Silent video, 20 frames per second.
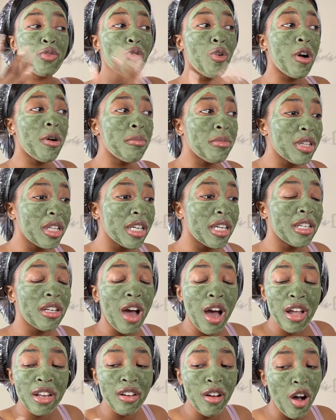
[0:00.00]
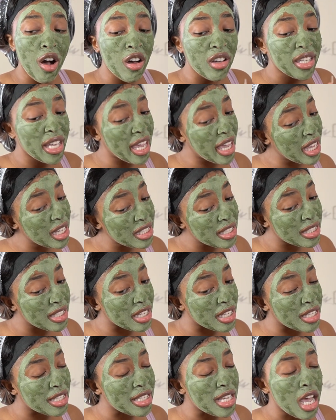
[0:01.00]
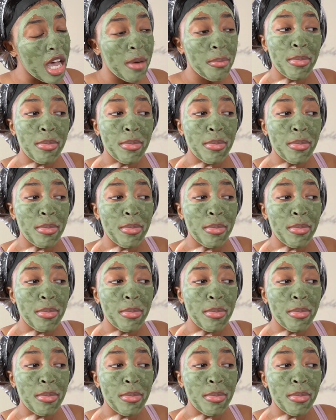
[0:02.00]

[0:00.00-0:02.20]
normally, not in all cases,